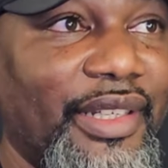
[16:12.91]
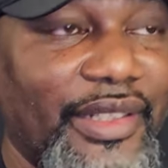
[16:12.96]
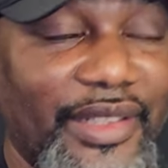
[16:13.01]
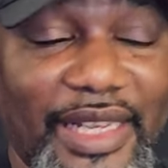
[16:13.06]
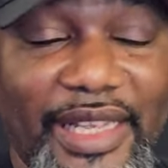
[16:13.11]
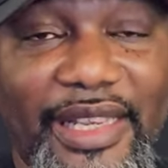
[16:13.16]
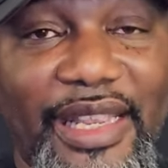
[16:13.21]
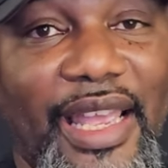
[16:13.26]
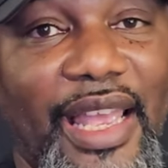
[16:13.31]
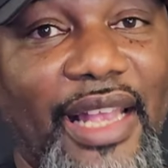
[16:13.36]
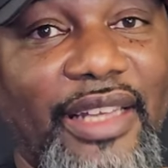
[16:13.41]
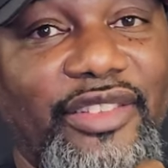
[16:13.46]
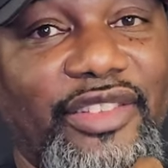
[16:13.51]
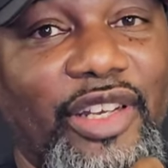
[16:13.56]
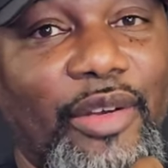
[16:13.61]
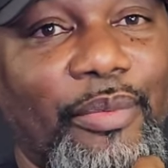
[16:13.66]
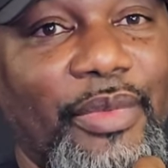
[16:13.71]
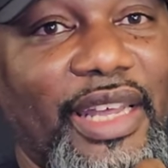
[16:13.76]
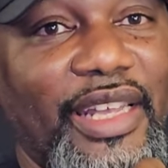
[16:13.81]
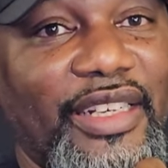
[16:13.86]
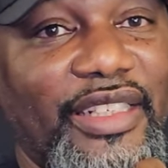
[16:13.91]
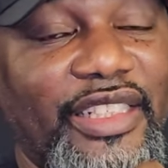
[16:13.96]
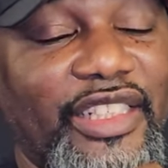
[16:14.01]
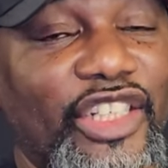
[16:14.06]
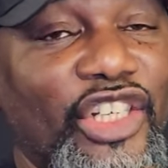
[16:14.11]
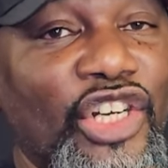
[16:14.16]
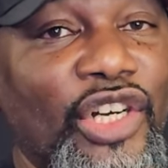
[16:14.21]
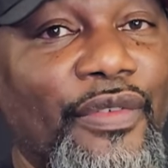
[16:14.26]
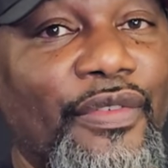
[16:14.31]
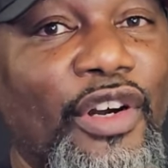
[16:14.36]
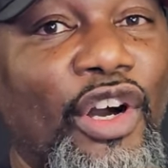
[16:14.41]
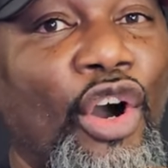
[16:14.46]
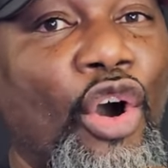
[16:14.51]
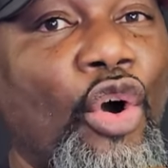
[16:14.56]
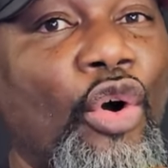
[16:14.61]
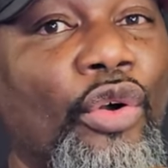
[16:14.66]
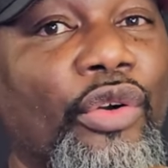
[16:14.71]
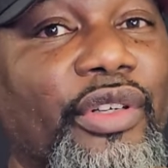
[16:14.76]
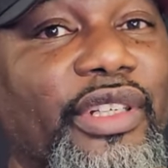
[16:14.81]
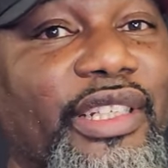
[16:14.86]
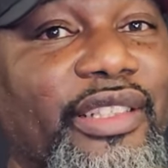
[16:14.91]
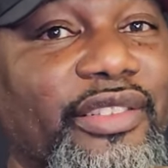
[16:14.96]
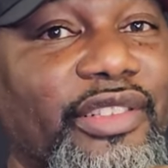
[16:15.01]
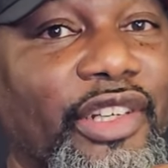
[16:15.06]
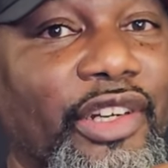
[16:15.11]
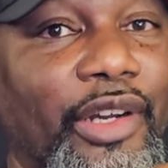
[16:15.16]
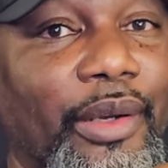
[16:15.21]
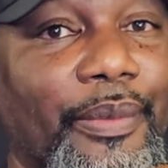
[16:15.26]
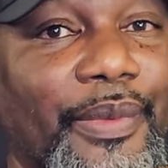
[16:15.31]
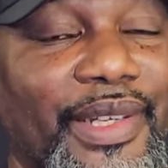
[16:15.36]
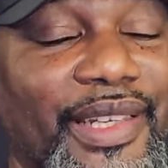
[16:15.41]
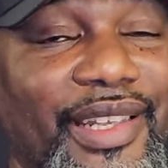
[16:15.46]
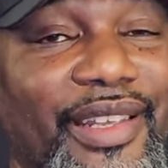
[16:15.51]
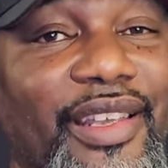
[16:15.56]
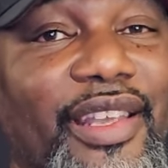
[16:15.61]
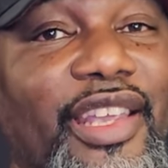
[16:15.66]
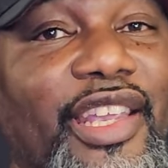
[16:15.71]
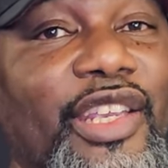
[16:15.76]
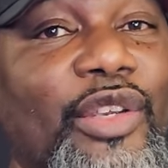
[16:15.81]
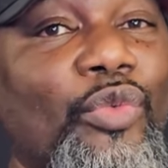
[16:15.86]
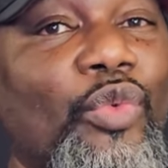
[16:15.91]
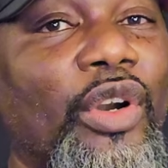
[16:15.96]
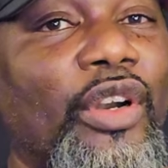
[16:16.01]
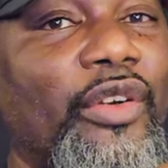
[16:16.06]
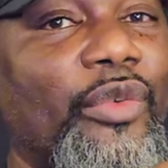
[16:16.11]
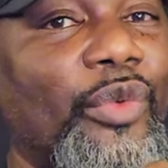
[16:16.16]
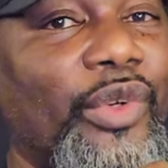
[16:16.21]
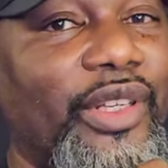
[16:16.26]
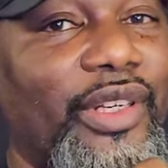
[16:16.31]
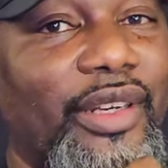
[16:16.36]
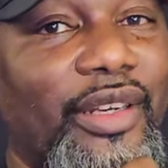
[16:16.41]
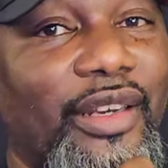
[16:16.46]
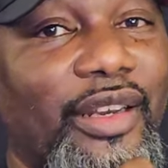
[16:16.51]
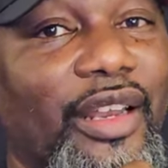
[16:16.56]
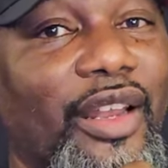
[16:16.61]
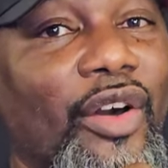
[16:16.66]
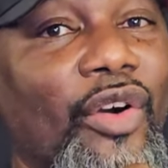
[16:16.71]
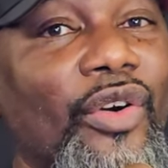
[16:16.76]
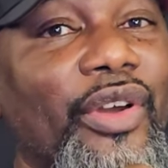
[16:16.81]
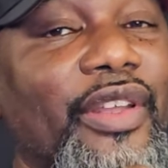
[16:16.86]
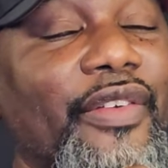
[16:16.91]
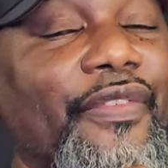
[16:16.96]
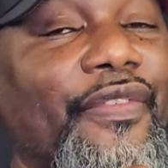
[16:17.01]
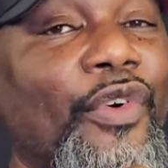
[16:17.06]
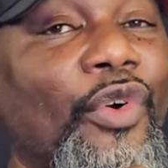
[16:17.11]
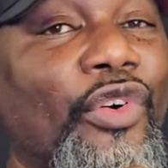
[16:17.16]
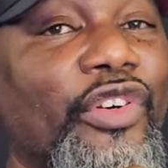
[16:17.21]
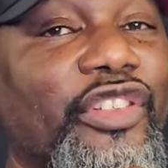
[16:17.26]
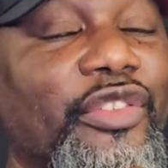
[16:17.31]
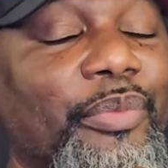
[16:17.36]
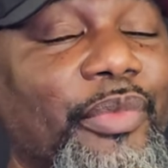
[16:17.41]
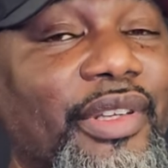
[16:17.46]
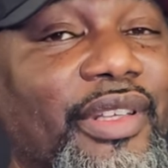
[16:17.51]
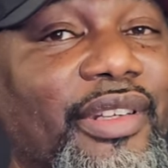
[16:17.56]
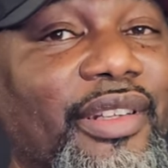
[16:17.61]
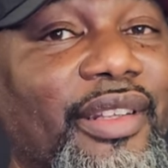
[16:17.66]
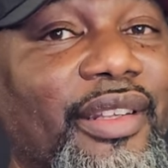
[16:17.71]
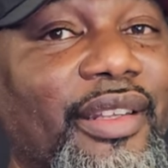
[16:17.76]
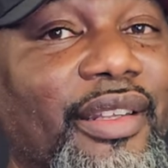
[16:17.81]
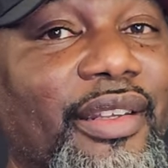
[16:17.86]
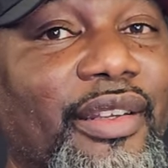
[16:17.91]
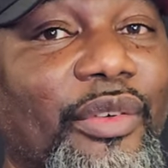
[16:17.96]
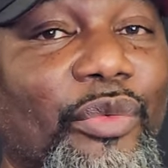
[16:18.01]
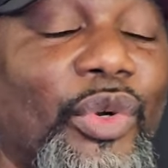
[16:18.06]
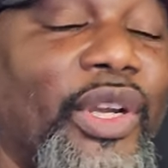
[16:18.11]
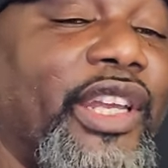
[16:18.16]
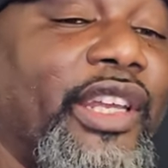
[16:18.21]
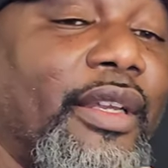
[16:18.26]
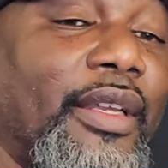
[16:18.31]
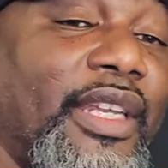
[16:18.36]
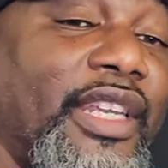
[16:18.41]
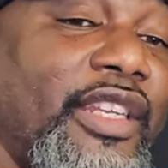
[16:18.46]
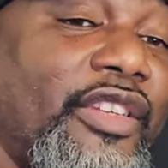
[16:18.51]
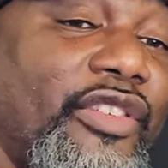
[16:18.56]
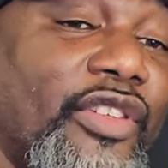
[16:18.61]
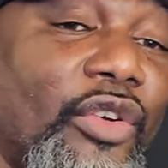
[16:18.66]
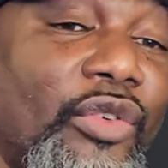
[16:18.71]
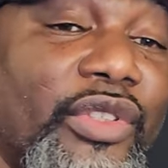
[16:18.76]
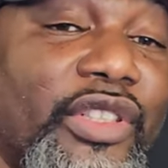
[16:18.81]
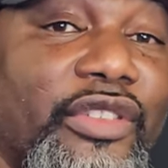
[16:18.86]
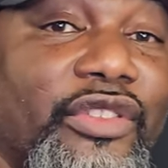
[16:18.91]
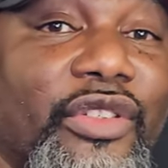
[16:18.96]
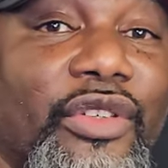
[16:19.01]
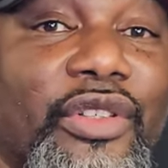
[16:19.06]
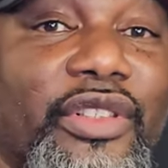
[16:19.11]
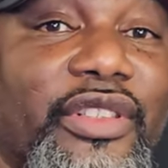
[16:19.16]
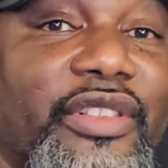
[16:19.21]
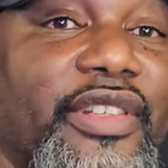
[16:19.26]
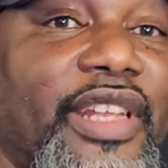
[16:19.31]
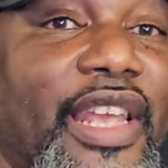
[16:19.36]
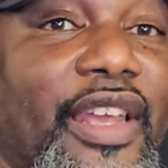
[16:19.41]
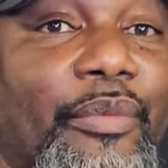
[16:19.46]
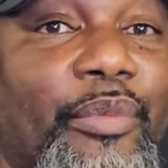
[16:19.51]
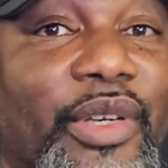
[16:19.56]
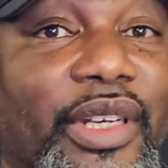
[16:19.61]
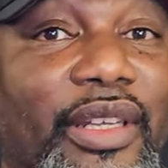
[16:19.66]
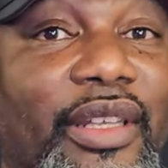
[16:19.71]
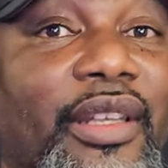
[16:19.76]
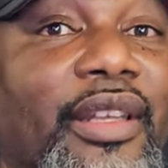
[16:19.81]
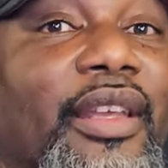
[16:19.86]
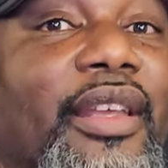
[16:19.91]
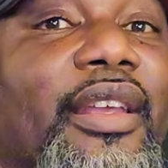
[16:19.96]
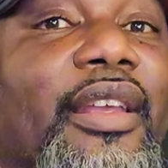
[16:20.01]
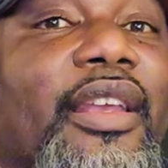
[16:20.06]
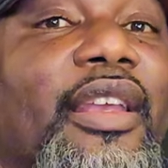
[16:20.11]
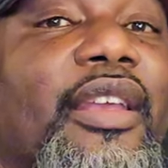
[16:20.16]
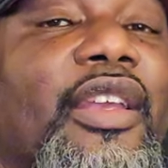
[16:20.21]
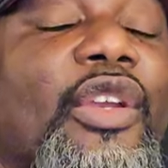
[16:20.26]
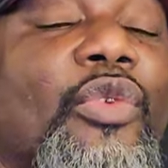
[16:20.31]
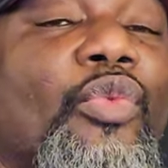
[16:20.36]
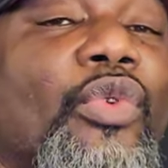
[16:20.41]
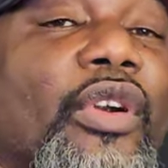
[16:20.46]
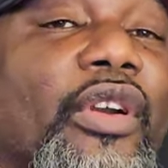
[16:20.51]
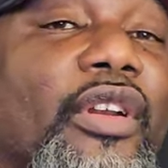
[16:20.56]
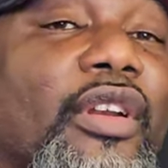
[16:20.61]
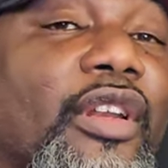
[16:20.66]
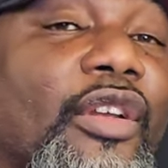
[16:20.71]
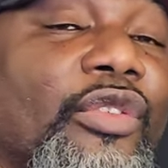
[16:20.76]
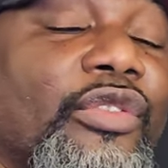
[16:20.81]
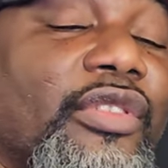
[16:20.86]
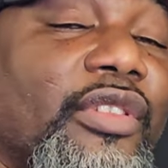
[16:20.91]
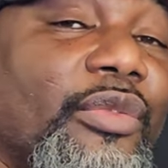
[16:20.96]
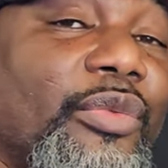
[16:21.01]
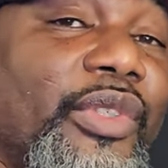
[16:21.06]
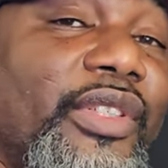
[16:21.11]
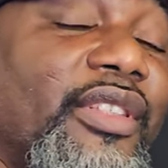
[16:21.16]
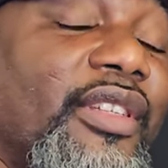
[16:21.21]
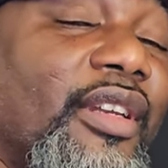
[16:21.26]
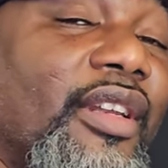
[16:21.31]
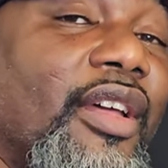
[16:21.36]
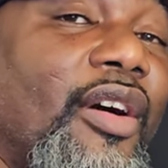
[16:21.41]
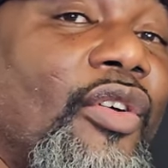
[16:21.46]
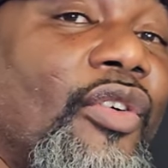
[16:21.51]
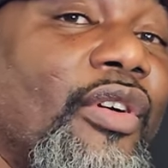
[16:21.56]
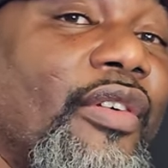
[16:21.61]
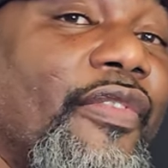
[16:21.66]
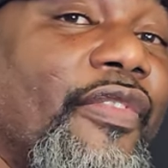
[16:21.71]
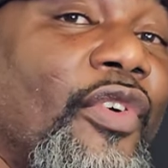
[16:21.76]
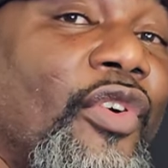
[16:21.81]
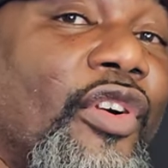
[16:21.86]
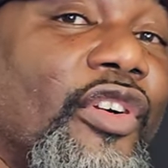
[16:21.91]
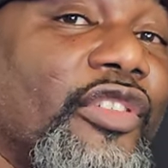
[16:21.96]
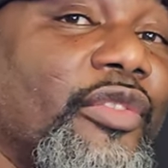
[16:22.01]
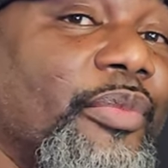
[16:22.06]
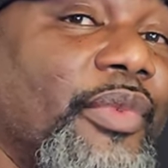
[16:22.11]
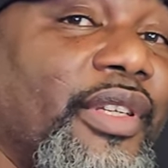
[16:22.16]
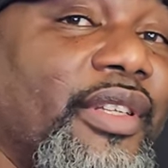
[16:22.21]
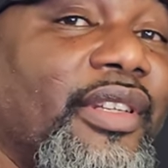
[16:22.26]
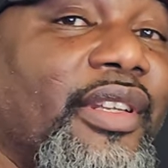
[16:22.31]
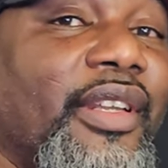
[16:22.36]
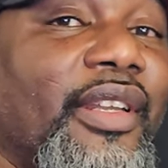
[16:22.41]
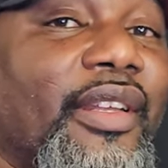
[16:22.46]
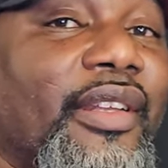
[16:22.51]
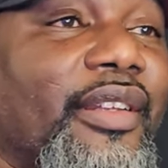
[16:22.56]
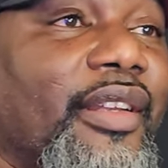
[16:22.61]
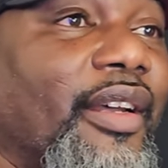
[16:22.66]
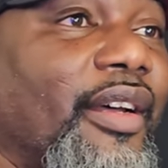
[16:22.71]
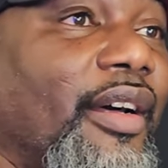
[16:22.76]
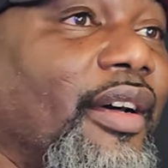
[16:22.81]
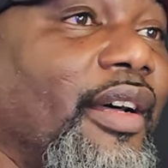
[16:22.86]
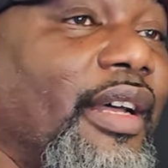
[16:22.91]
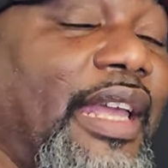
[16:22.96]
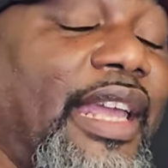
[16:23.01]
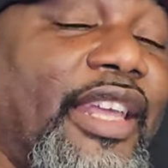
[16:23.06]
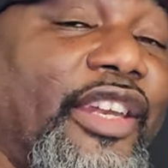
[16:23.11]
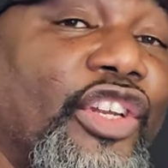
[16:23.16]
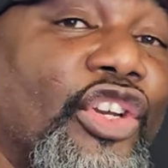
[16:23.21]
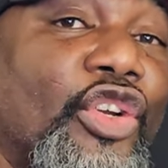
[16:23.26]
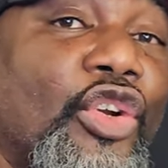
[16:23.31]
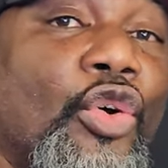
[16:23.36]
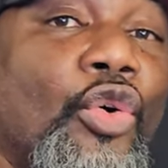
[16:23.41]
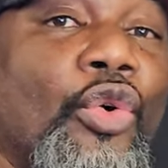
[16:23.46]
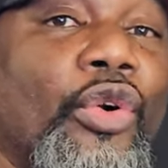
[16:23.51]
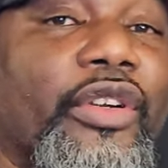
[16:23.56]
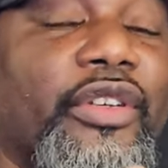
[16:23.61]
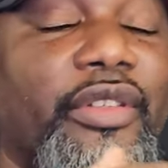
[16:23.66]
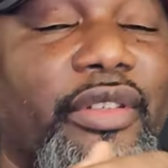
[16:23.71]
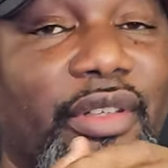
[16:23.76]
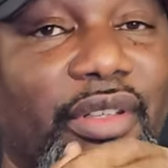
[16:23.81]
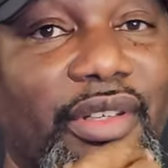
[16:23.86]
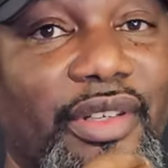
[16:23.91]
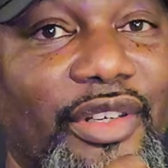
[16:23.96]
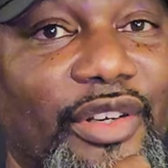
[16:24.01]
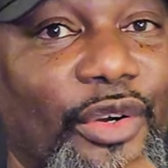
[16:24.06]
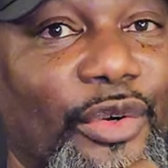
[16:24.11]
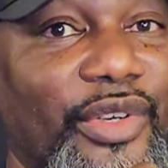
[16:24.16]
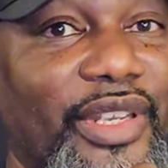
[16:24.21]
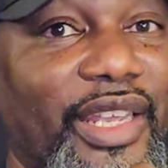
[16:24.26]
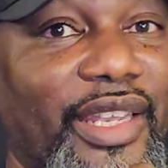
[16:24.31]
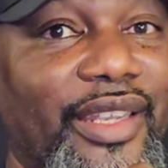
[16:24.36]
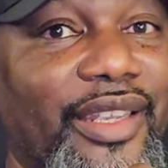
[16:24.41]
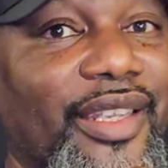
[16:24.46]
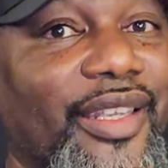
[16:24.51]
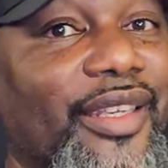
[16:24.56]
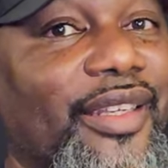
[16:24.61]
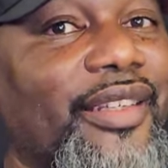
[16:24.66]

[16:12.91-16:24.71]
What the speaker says: They got somebody to cover all this up. He worked with law enforcement. Well, he's on the Georgia staff, but he worked closely with the law enforcement and the courts, okay?